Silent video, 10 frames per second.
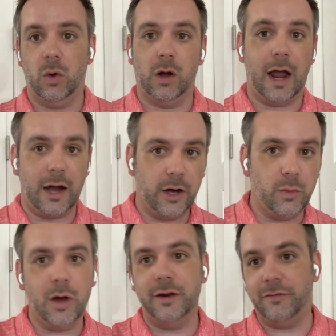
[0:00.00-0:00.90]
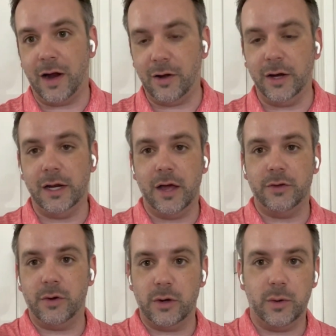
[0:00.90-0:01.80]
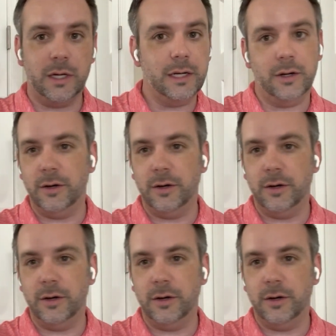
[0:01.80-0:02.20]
or hiring one and firing another one,